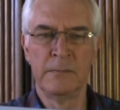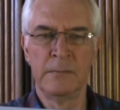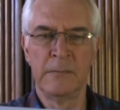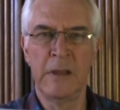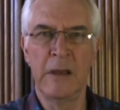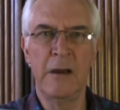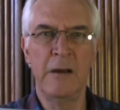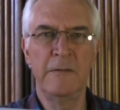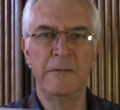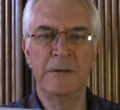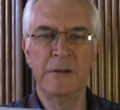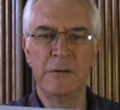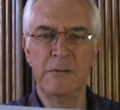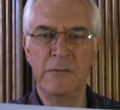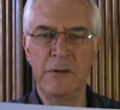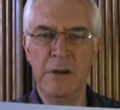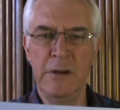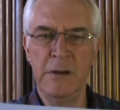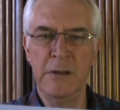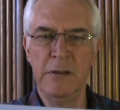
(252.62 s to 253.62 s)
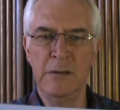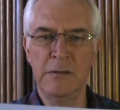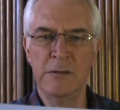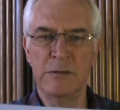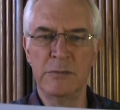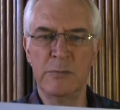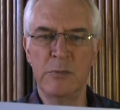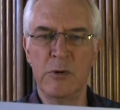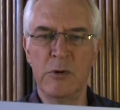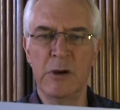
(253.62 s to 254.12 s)
Now, after reading this
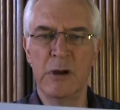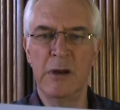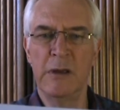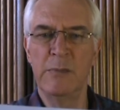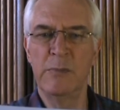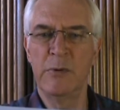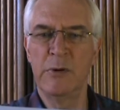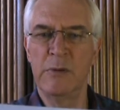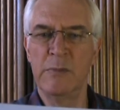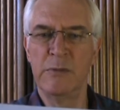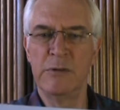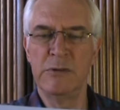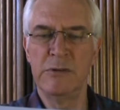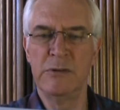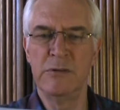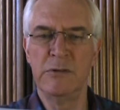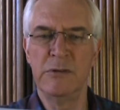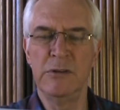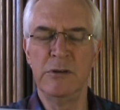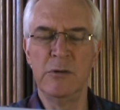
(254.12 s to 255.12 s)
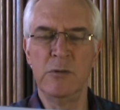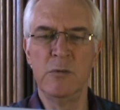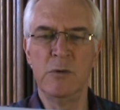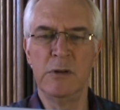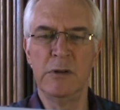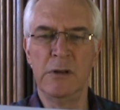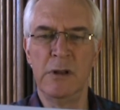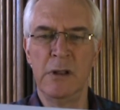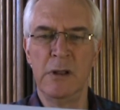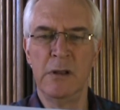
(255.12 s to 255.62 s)
book, I promise you, you
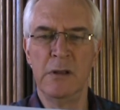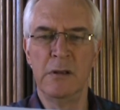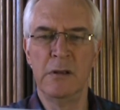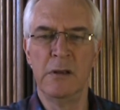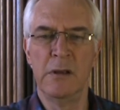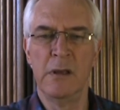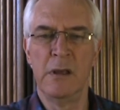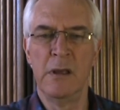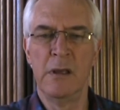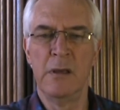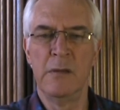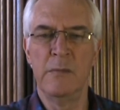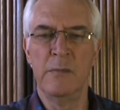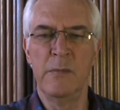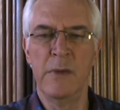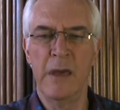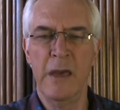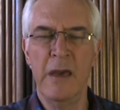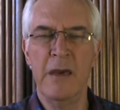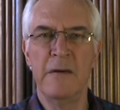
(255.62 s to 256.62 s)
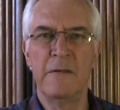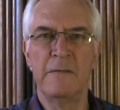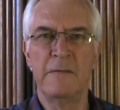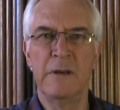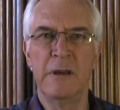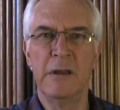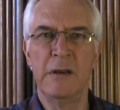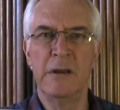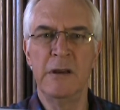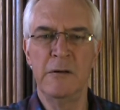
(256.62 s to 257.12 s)
will have
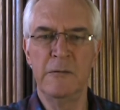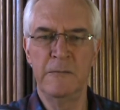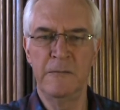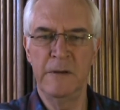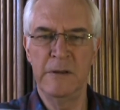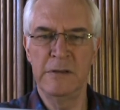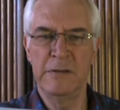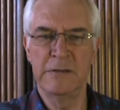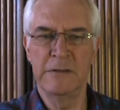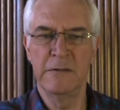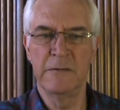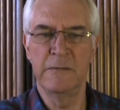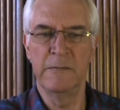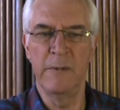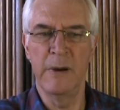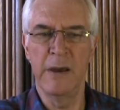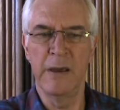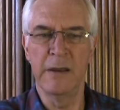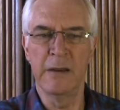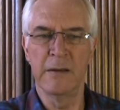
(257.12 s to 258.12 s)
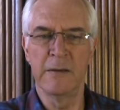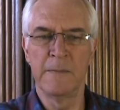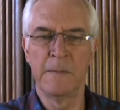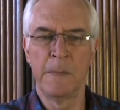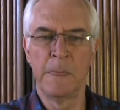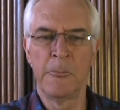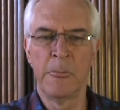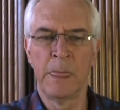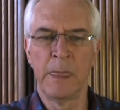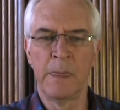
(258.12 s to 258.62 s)
an offensive mind.
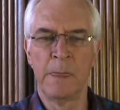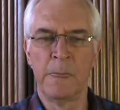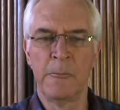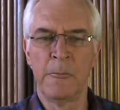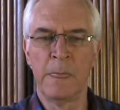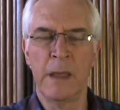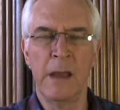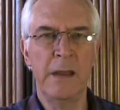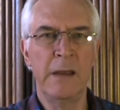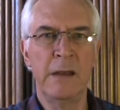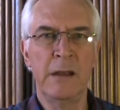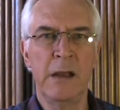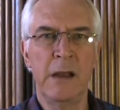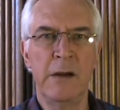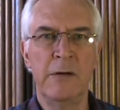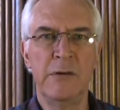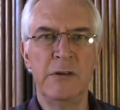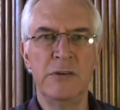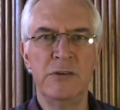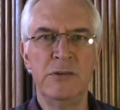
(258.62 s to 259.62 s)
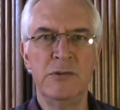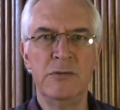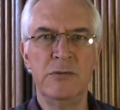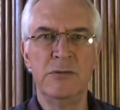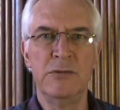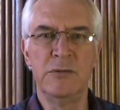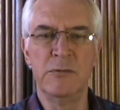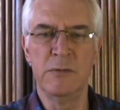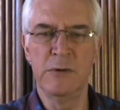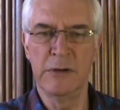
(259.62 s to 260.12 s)
I encourage you
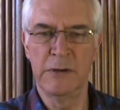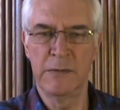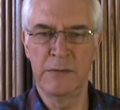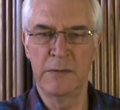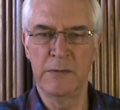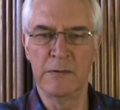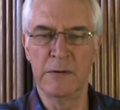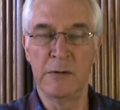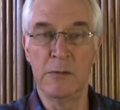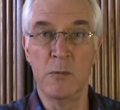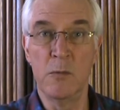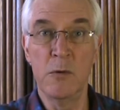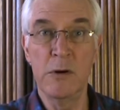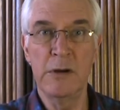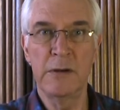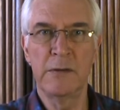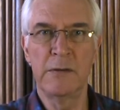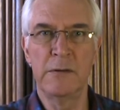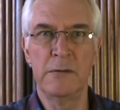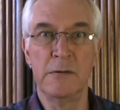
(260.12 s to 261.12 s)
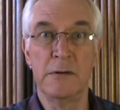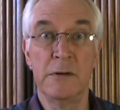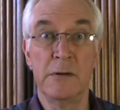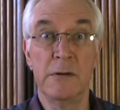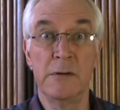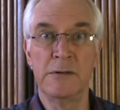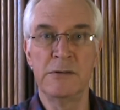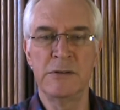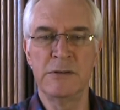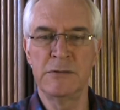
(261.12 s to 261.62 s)
to work through it,
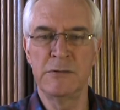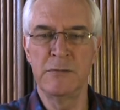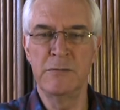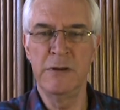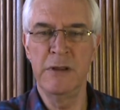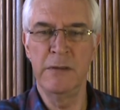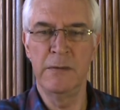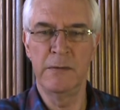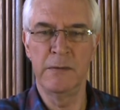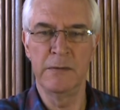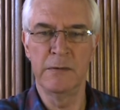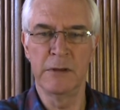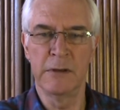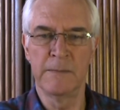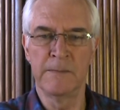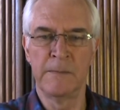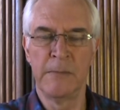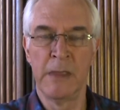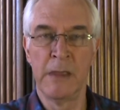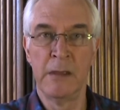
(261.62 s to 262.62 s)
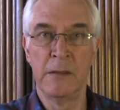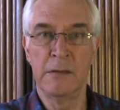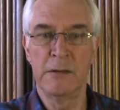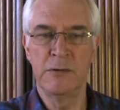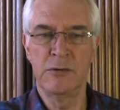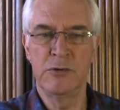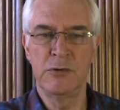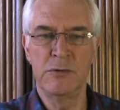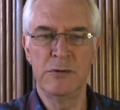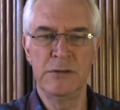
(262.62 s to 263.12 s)
not just read through it. The
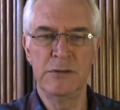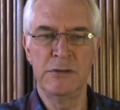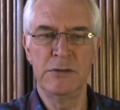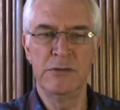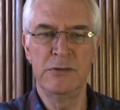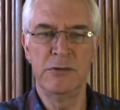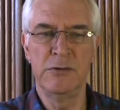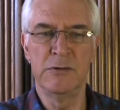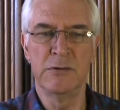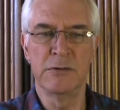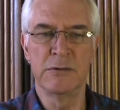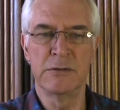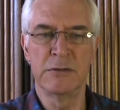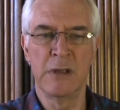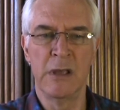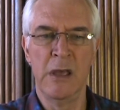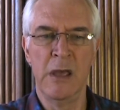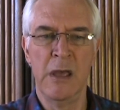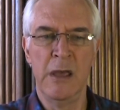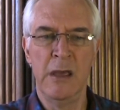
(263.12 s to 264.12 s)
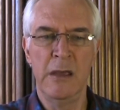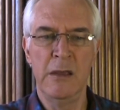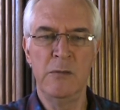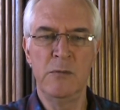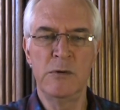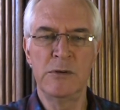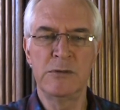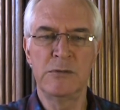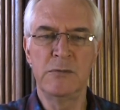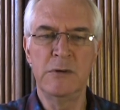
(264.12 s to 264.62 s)
choice is yours. It
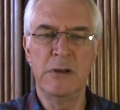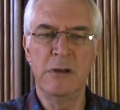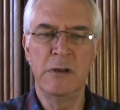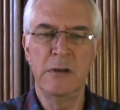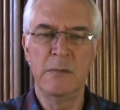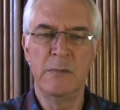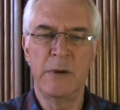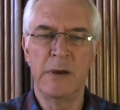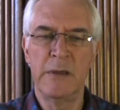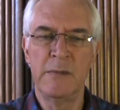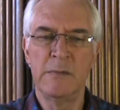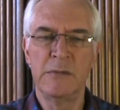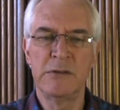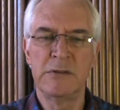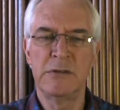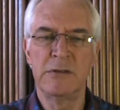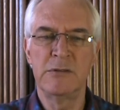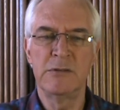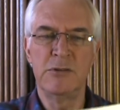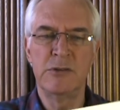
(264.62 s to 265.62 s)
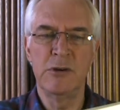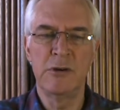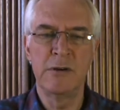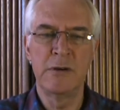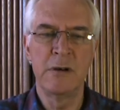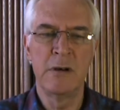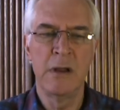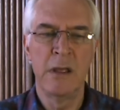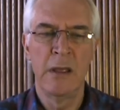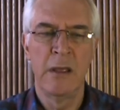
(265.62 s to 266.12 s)
was written by Mr.
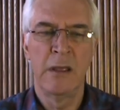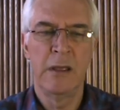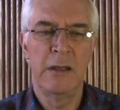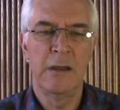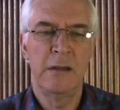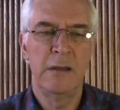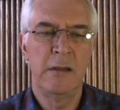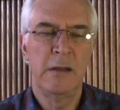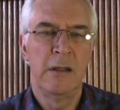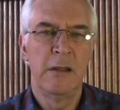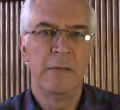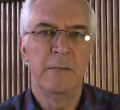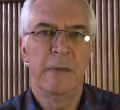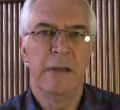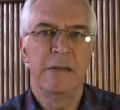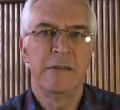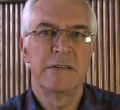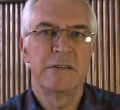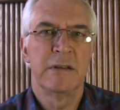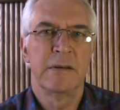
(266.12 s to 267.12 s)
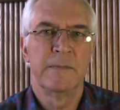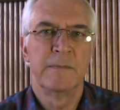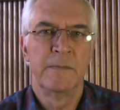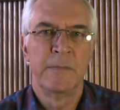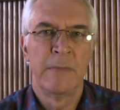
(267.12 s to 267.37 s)
John L. Manson.